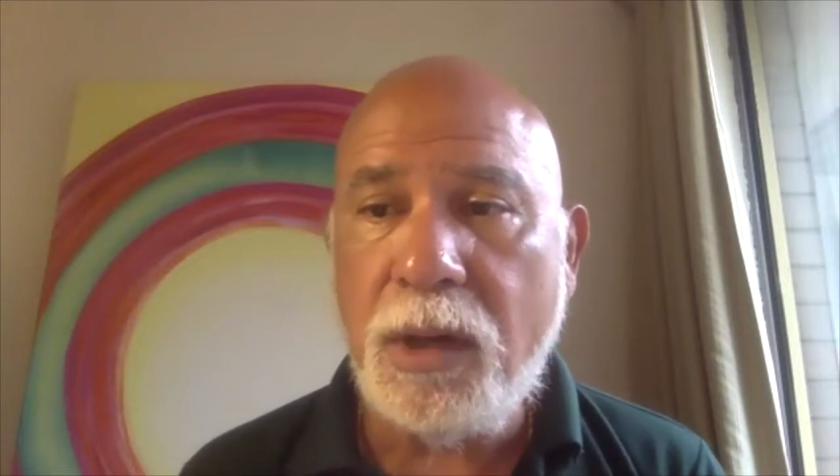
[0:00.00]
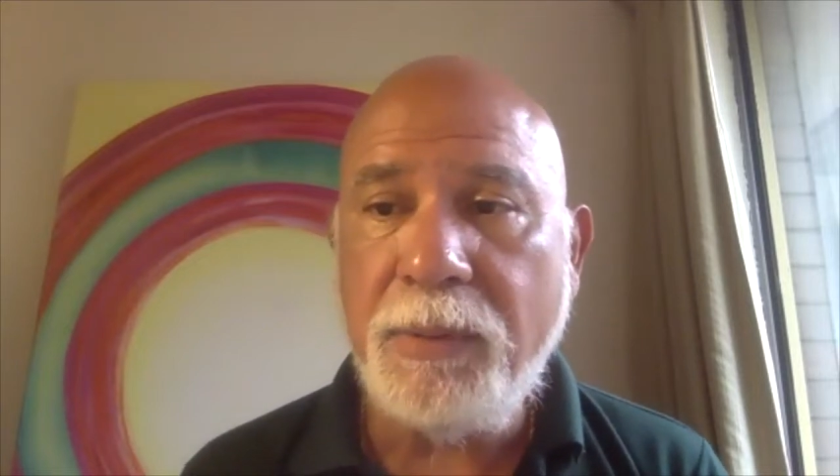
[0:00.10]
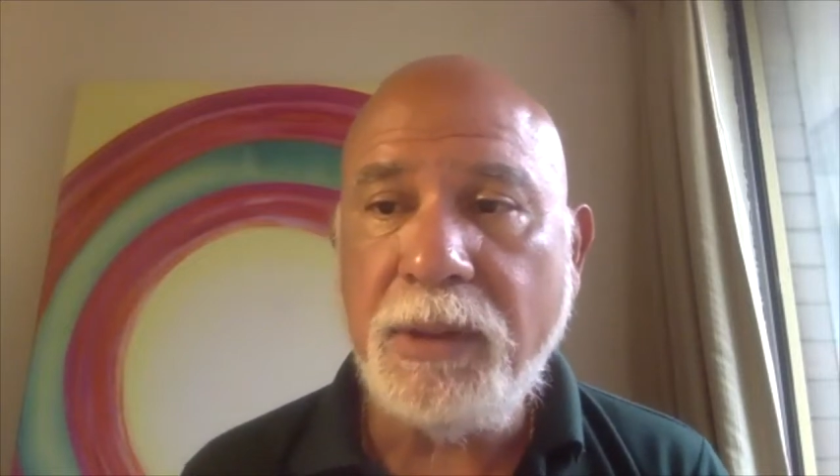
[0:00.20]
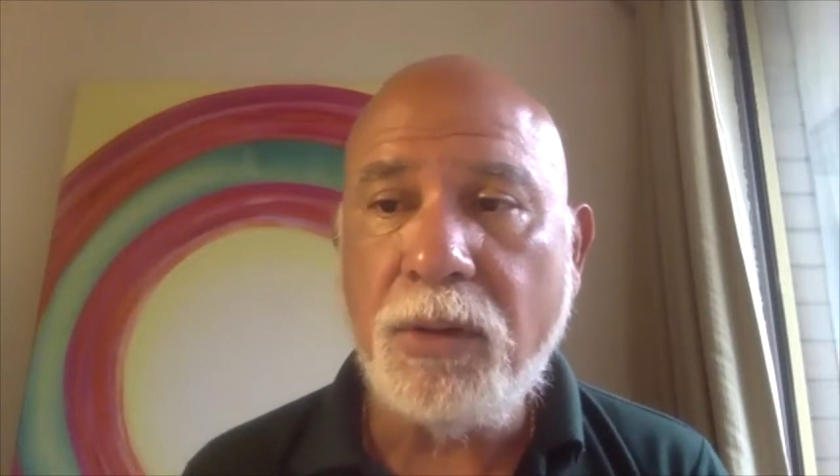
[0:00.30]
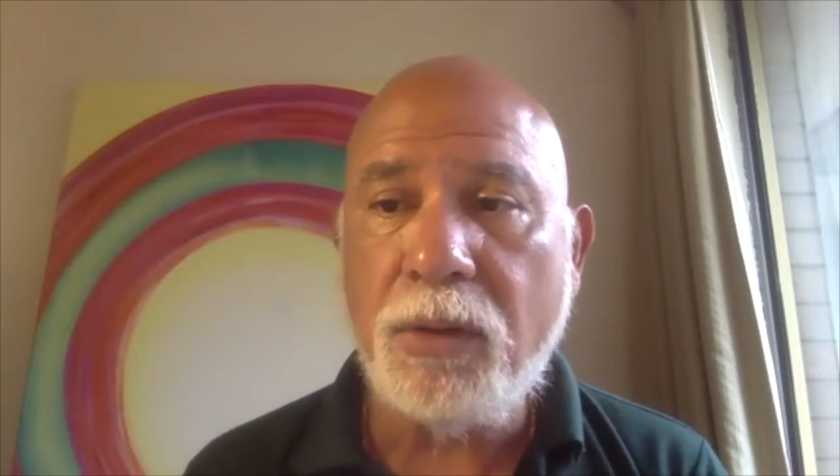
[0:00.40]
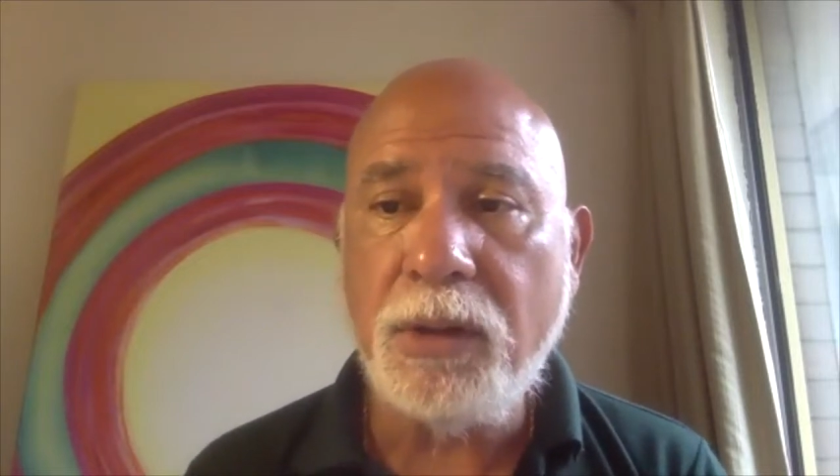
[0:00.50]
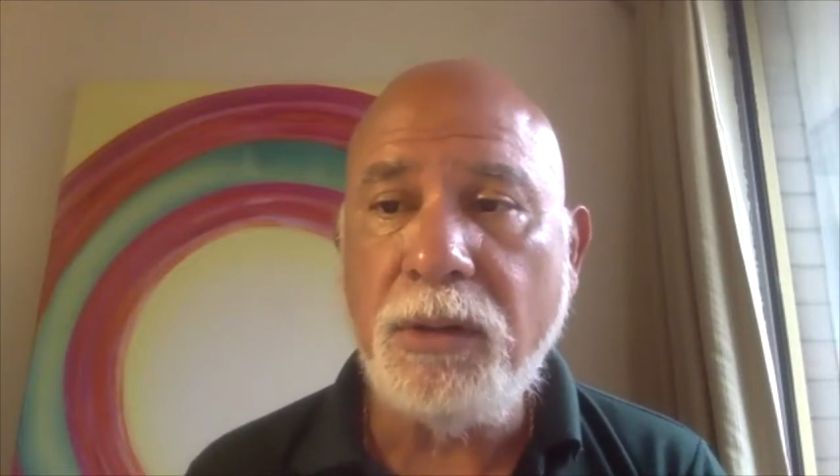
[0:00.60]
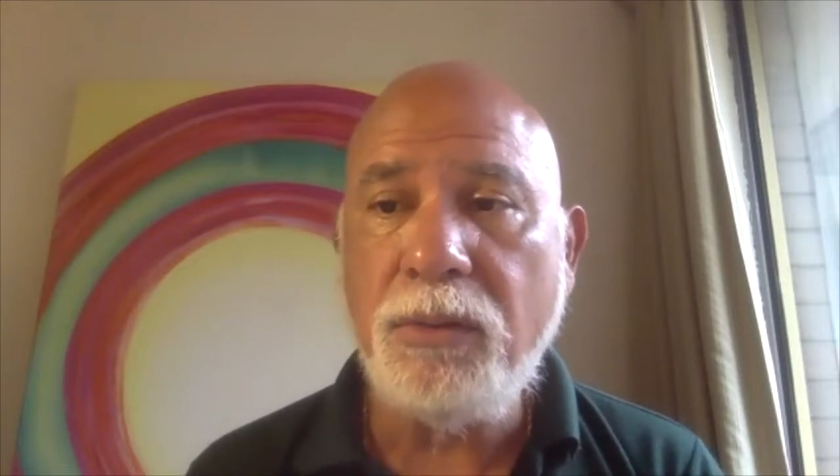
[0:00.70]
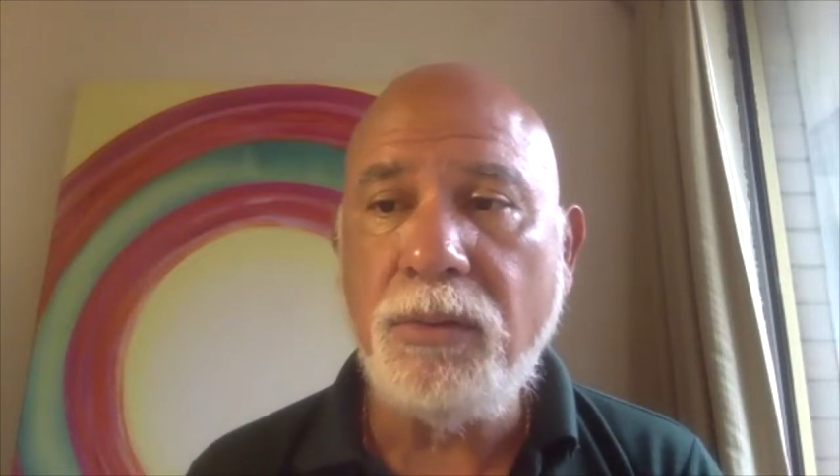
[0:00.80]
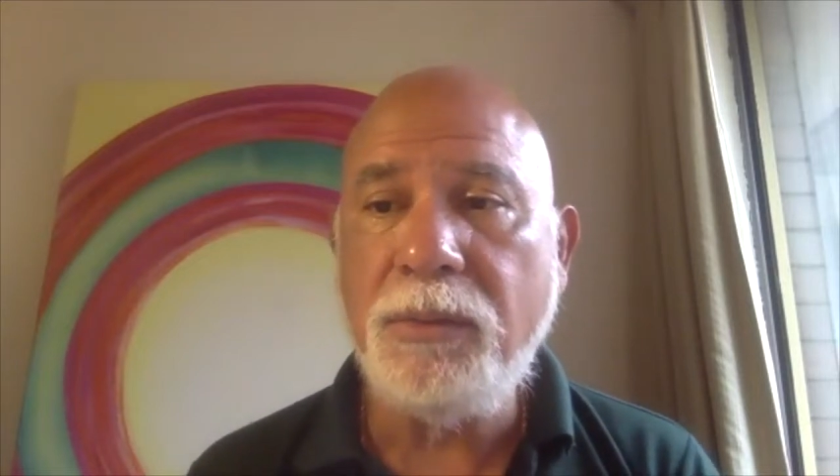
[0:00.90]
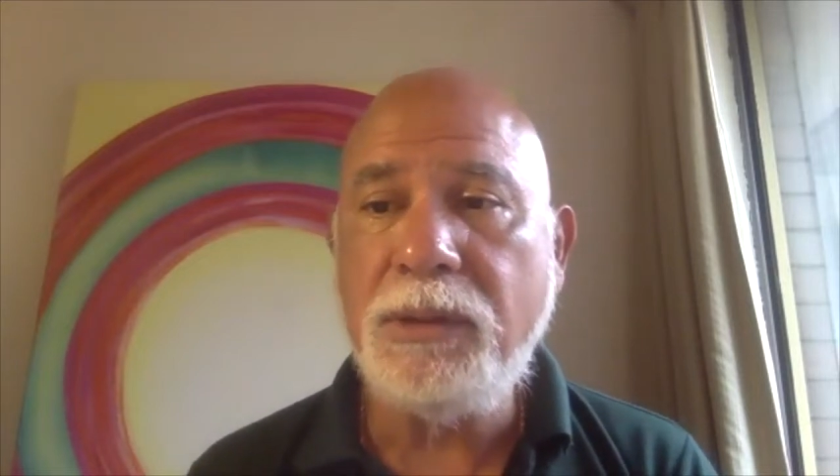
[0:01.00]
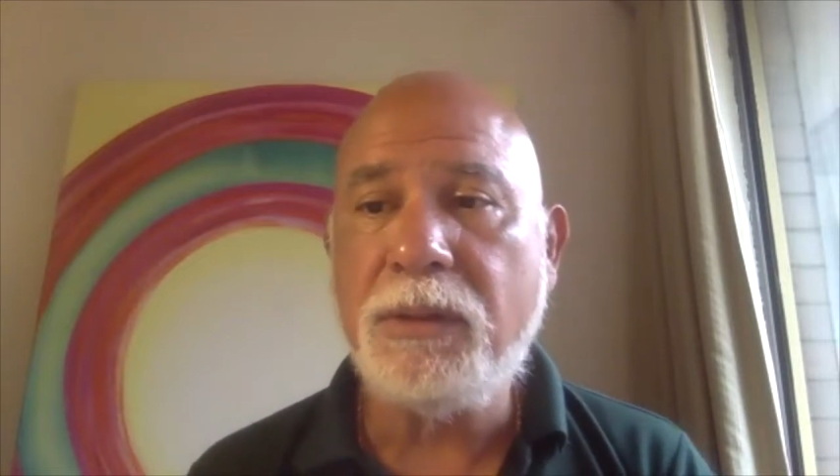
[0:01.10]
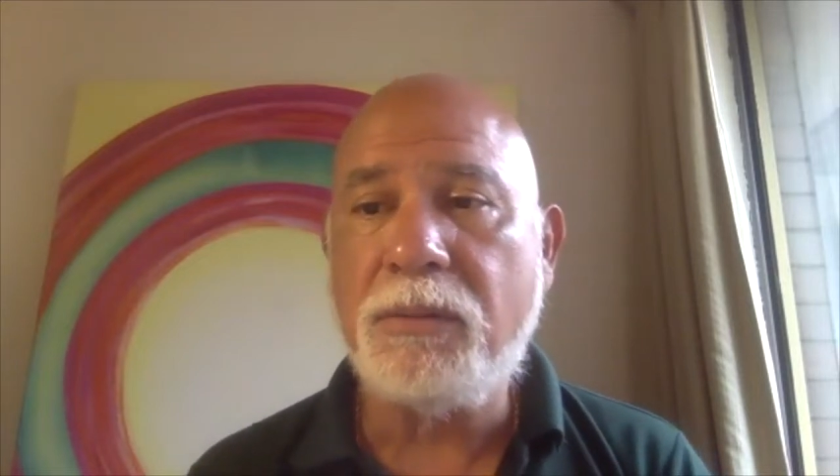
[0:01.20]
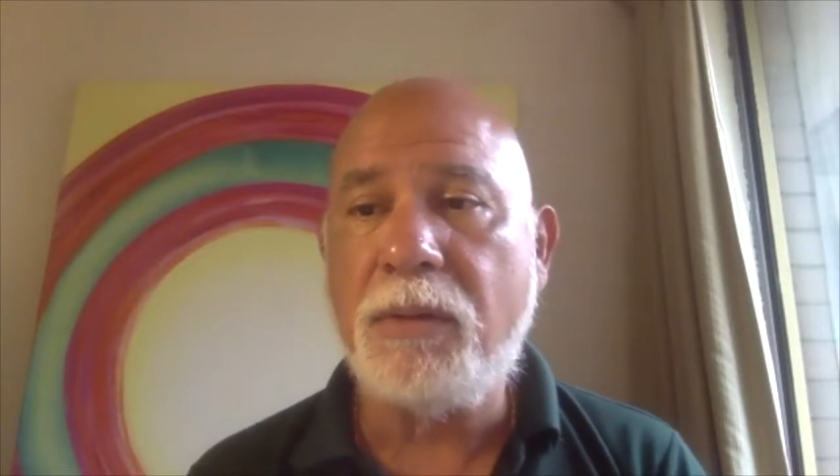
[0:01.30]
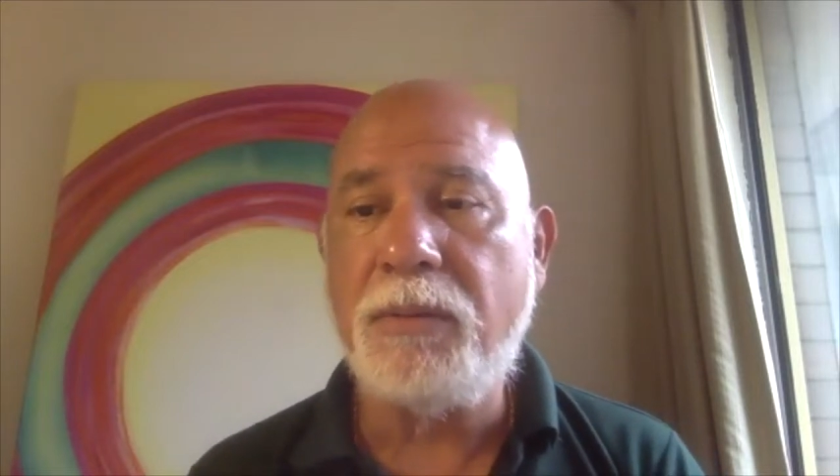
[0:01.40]
I'll be talking to
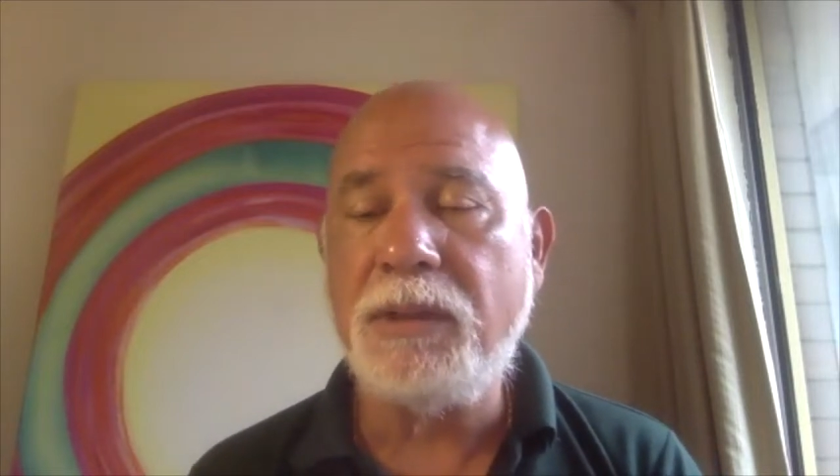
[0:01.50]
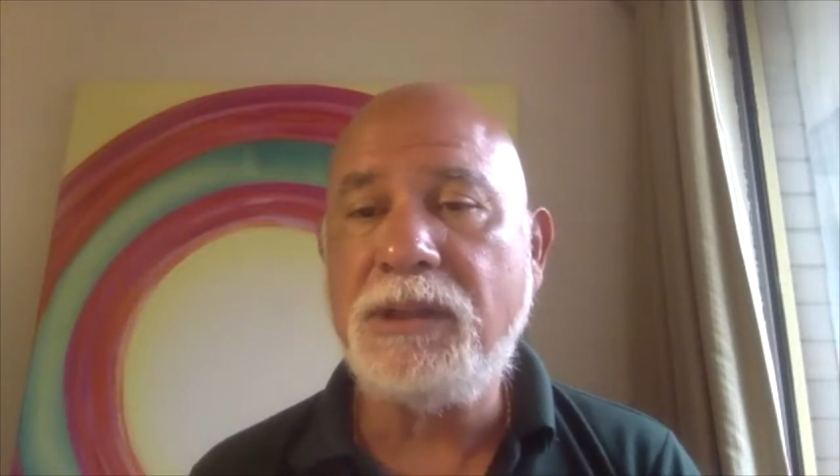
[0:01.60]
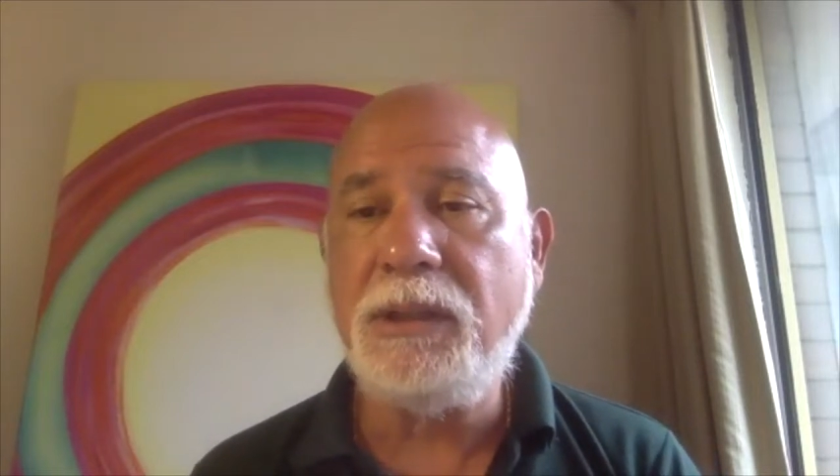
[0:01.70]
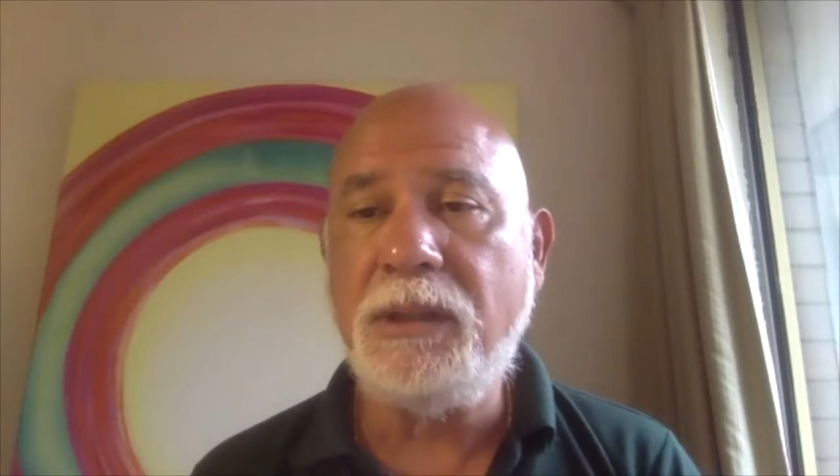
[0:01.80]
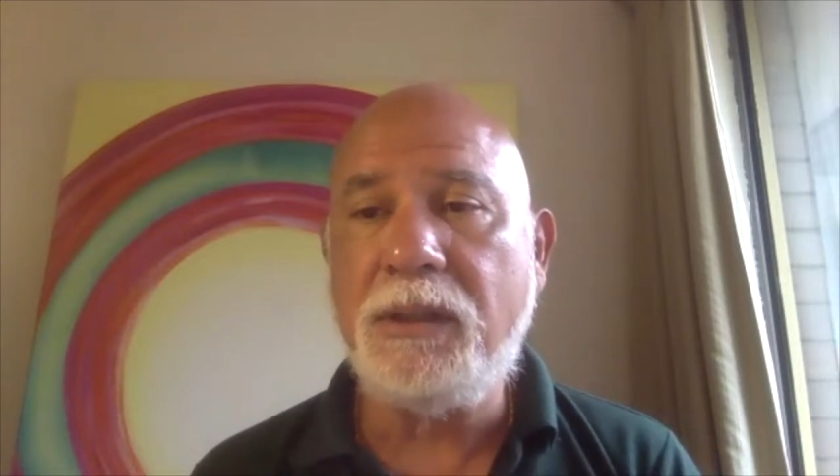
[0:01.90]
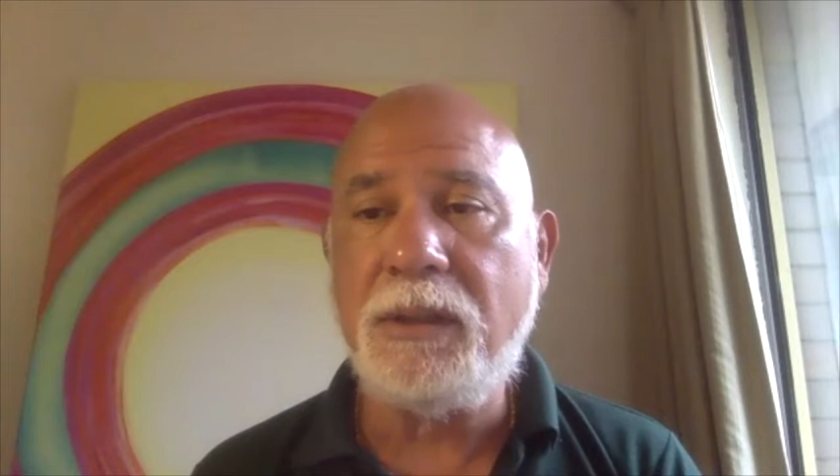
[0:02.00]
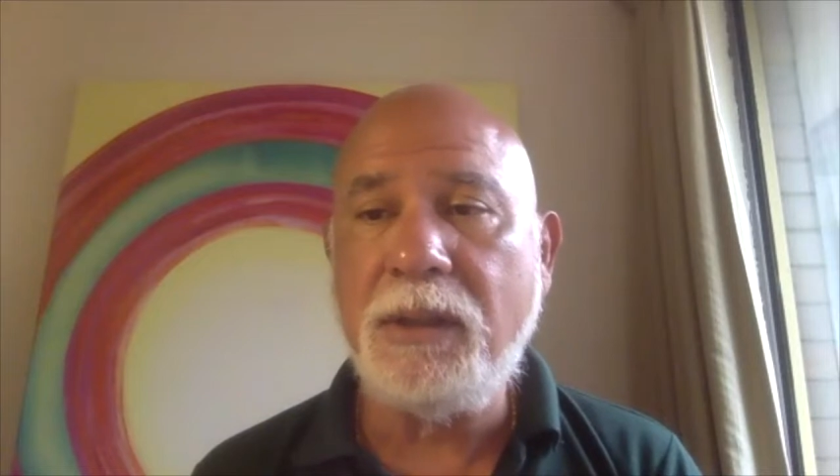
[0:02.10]
Mr. Robert Skinner.